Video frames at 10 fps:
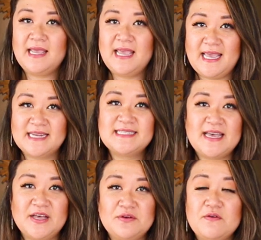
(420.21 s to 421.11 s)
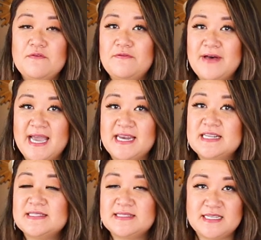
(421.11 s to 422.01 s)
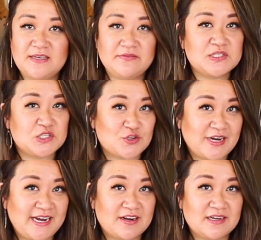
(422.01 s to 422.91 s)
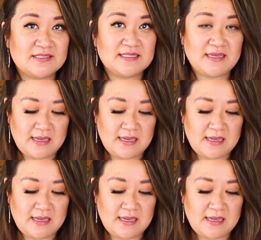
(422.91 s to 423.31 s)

Handheld fine sieve strainers.